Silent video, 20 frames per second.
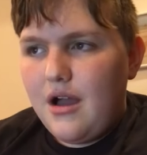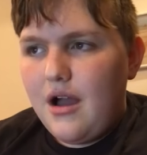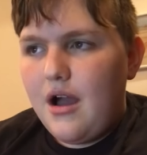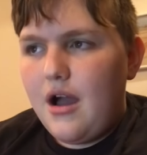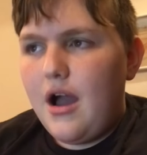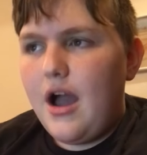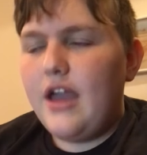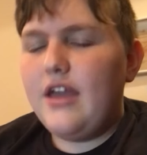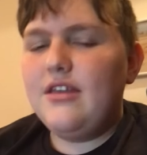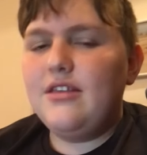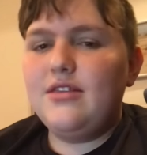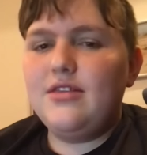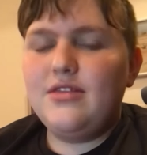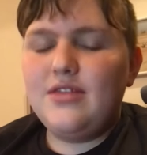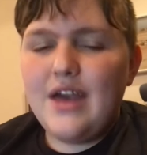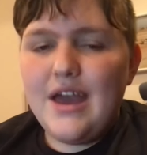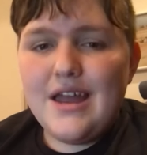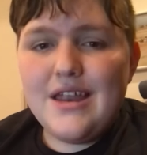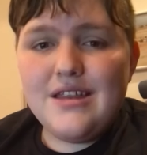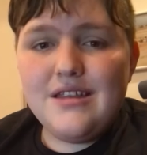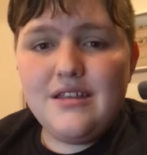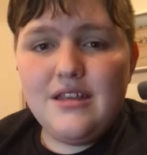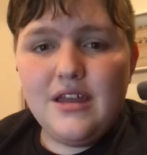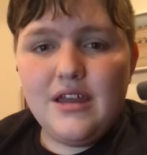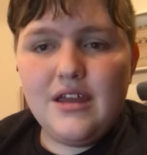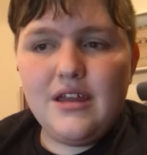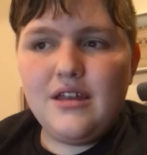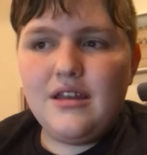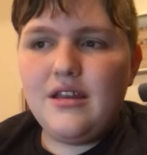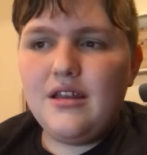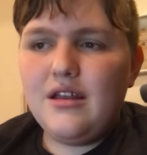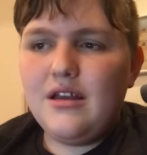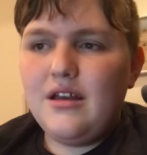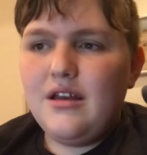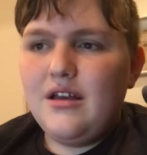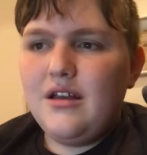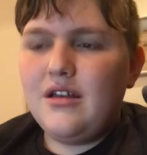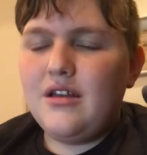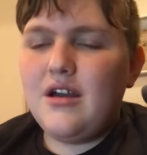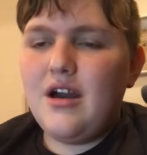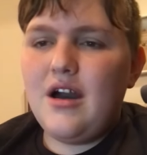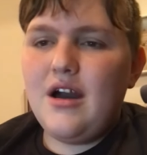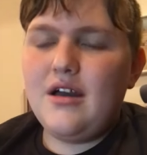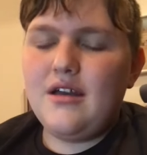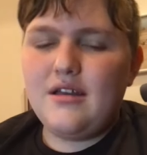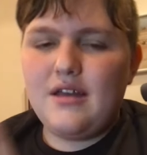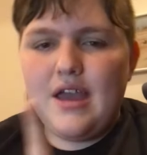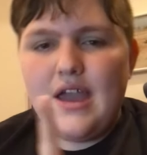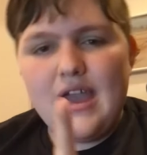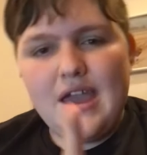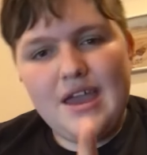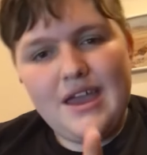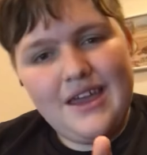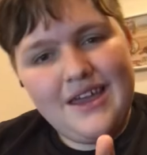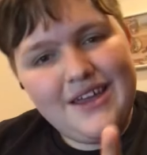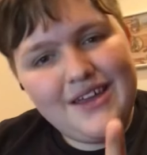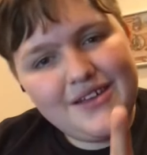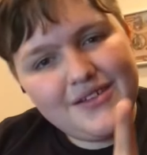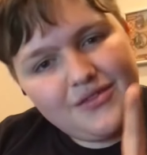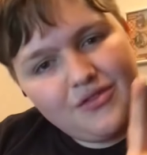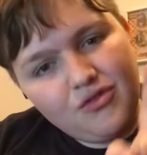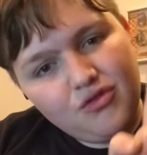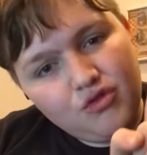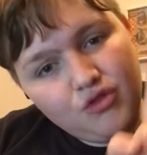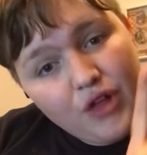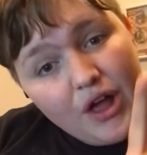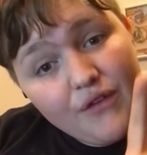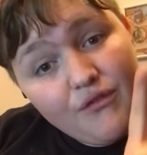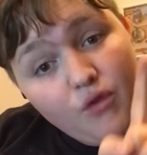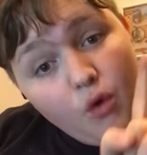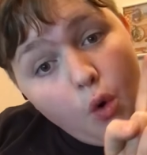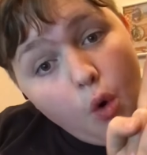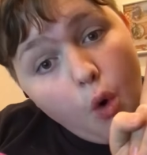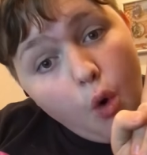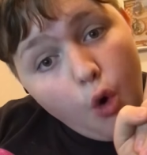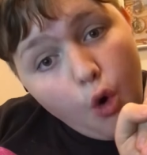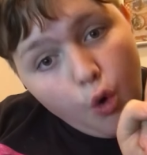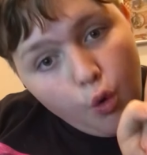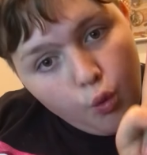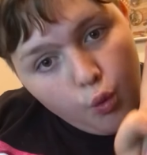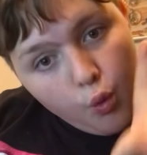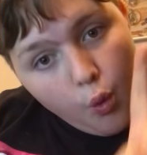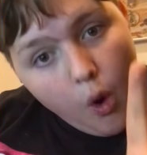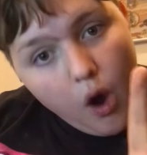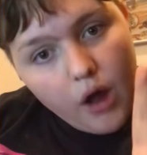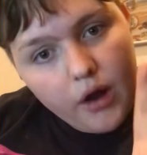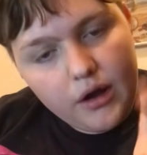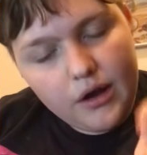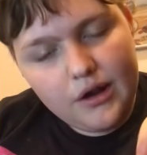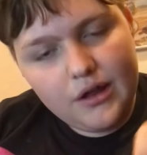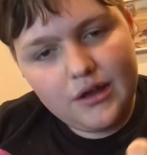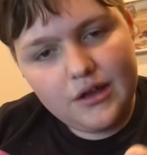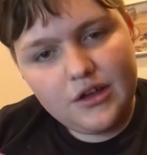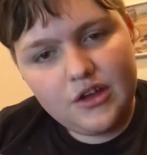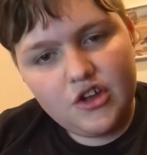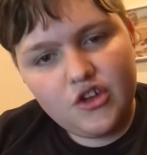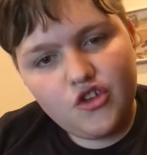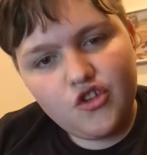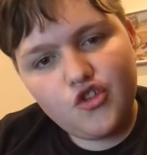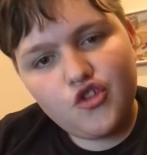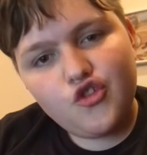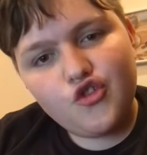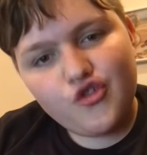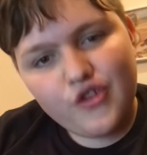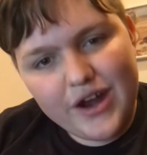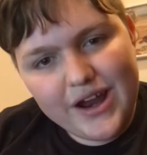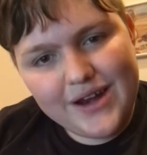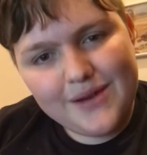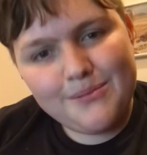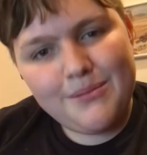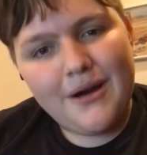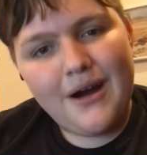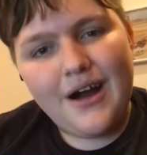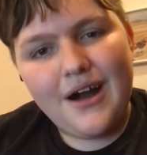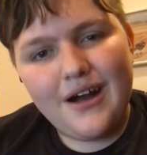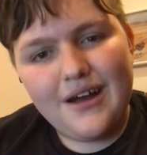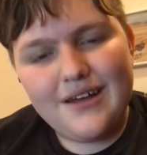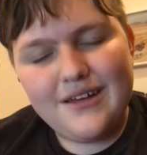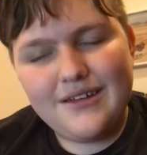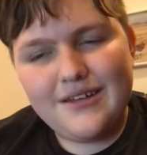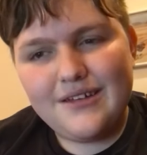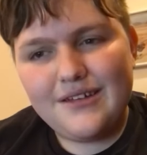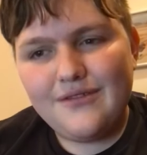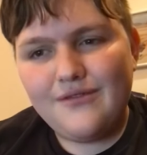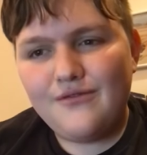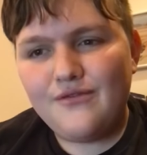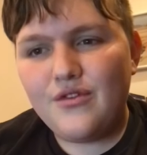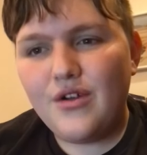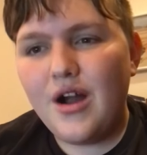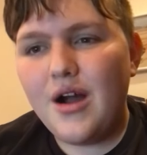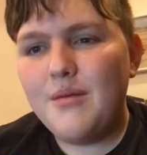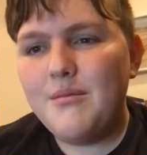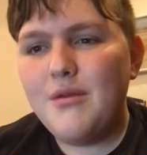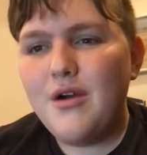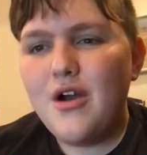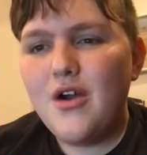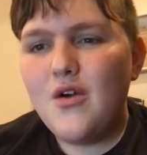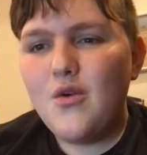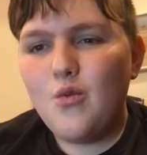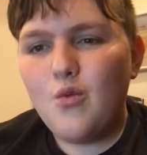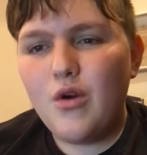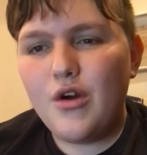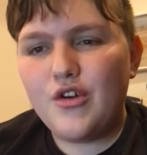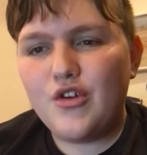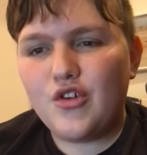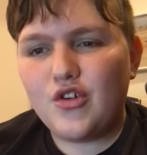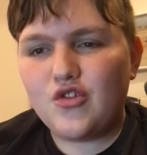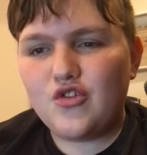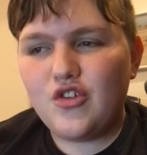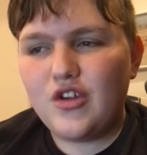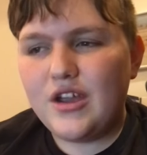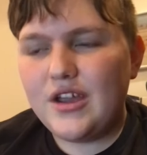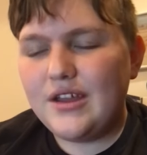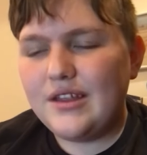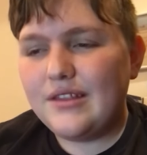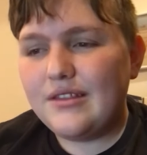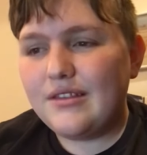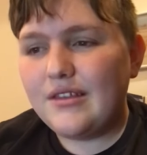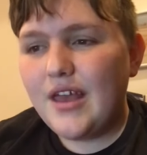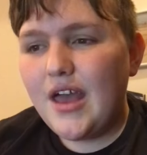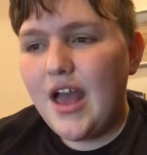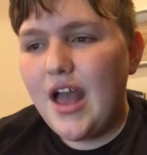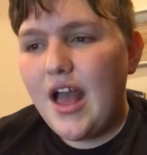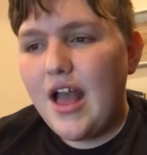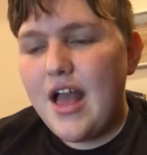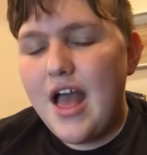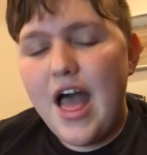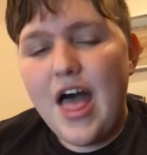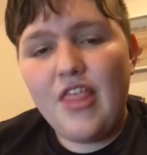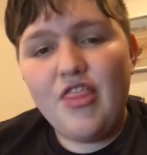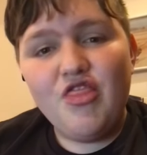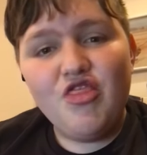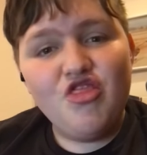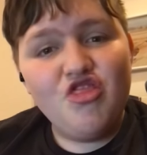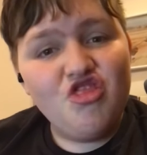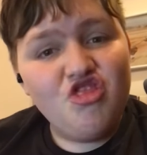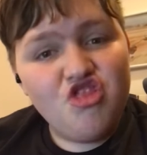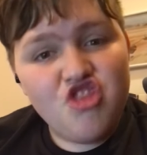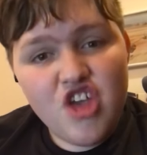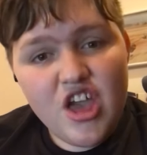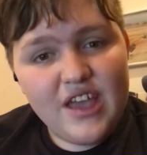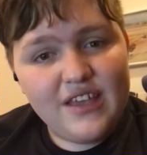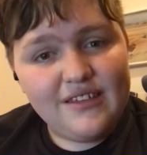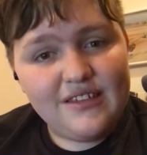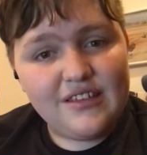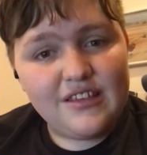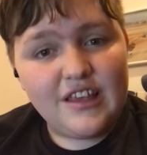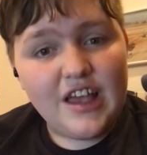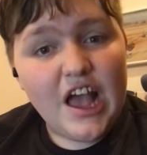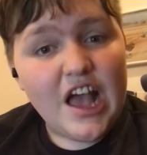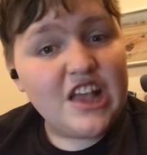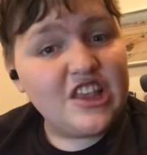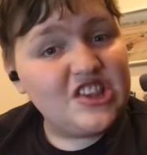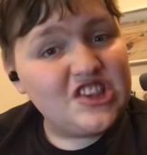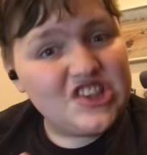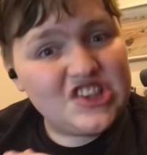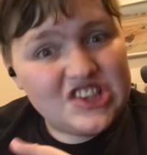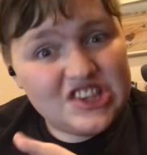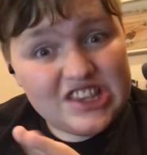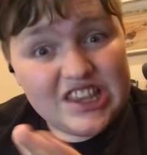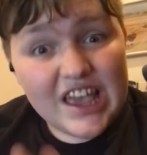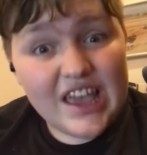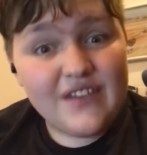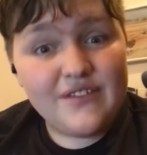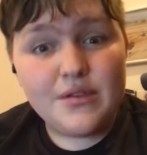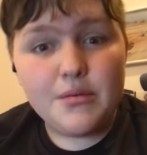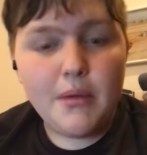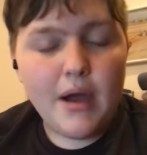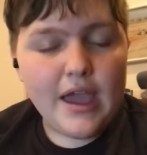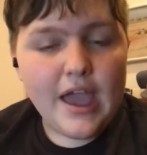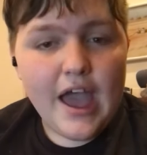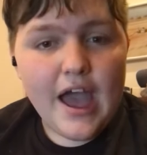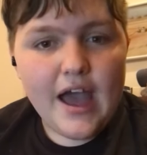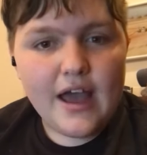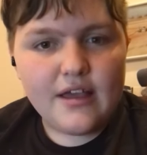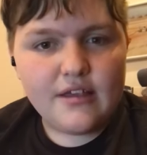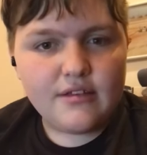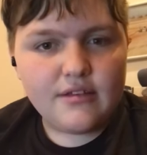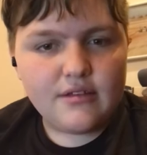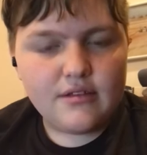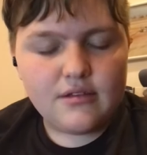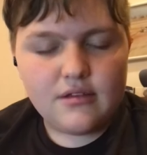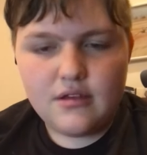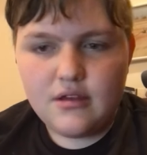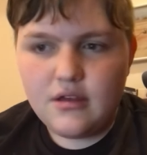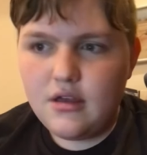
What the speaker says: I then got a level 1 Dranpaw from Wonder Trades, and this saved my ass.